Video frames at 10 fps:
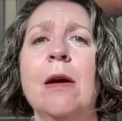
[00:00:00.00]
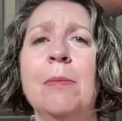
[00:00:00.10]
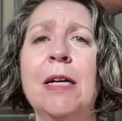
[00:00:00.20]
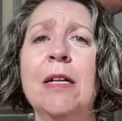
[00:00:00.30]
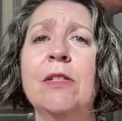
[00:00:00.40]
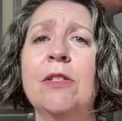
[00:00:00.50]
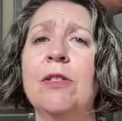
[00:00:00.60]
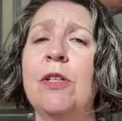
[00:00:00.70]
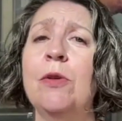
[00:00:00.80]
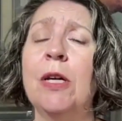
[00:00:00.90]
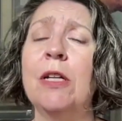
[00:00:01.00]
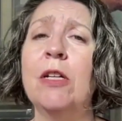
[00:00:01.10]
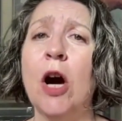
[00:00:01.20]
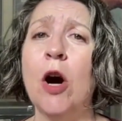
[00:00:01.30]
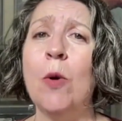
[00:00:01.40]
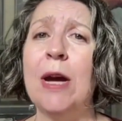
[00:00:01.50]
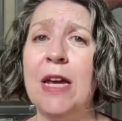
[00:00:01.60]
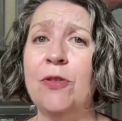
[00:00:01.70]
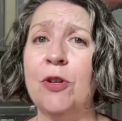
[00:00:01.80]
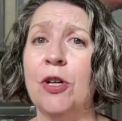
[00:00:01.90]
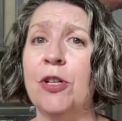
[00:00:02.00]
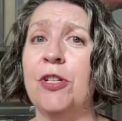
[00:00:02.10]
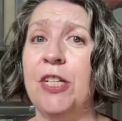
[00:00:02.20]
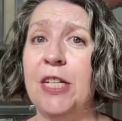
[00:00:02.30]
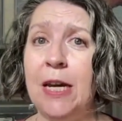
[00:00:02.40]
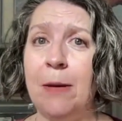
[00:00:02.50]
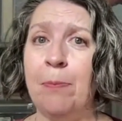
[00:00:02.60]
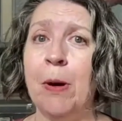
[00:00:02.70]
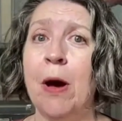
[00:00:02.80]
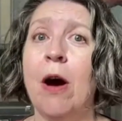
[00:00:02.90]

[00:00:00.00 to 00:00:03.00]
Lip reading: because you can go either deep